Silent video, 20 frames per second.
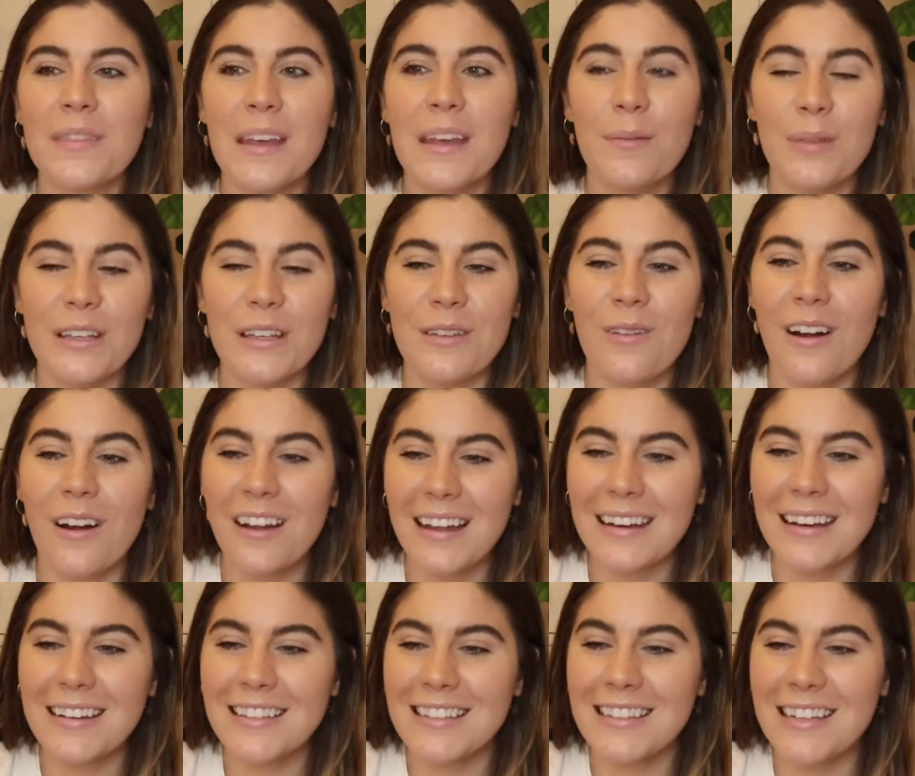But you are
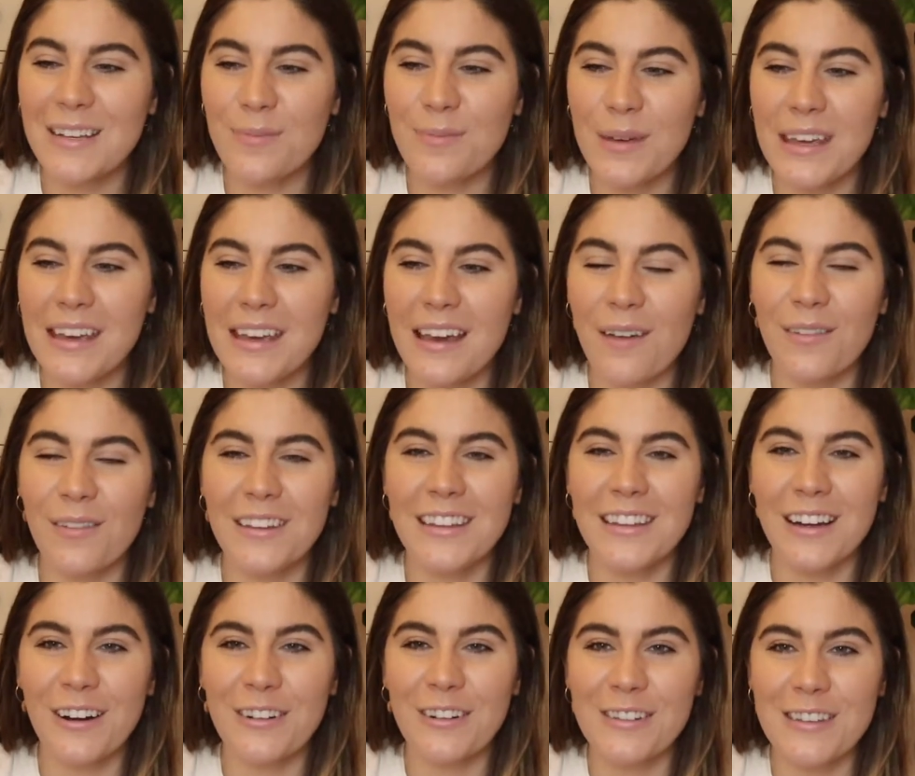getting a sneak peek at what the
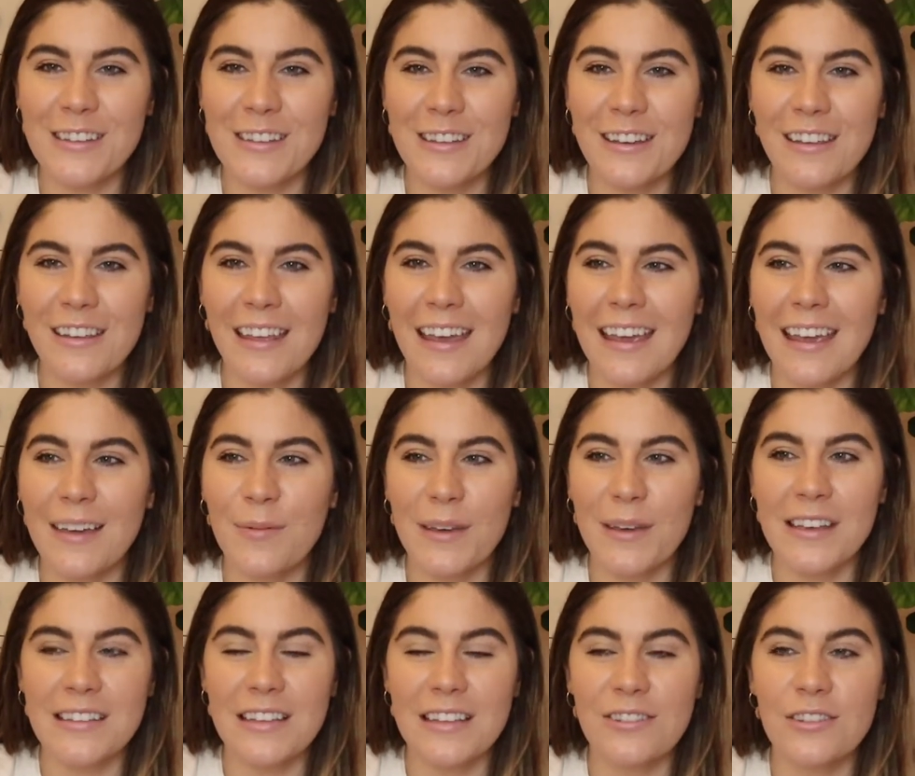curtains look like
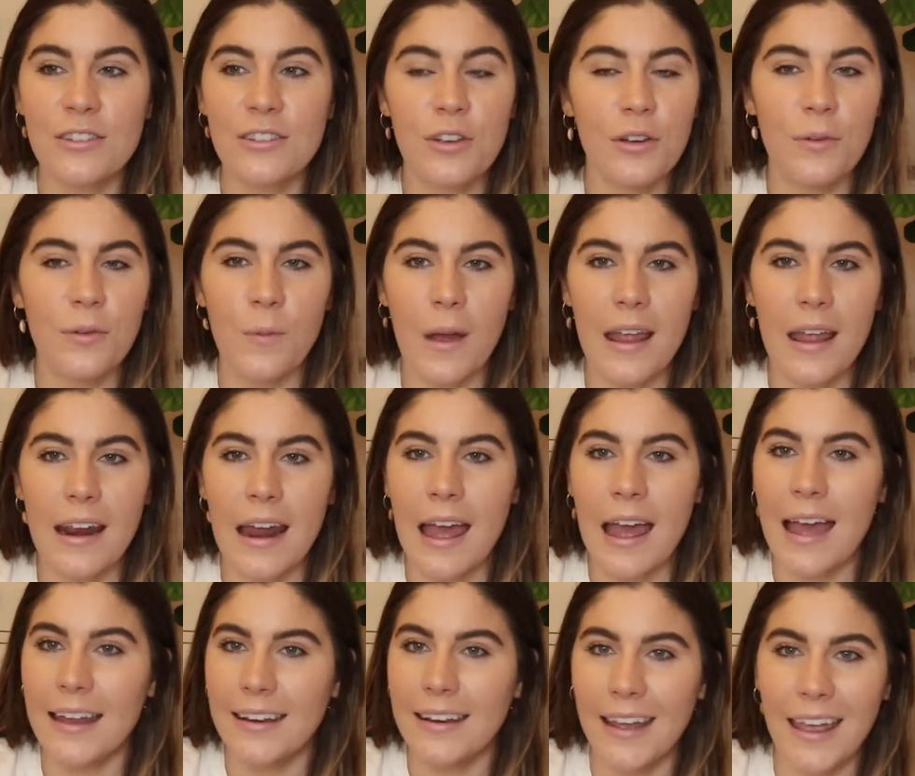because I just couldn't wait. I
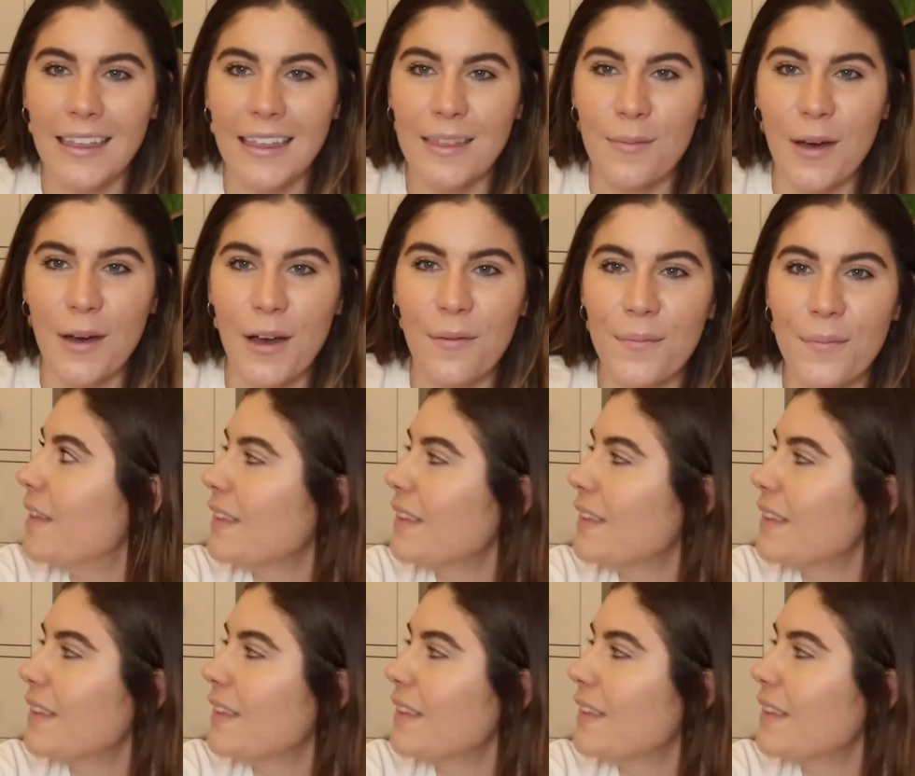had to hang them up.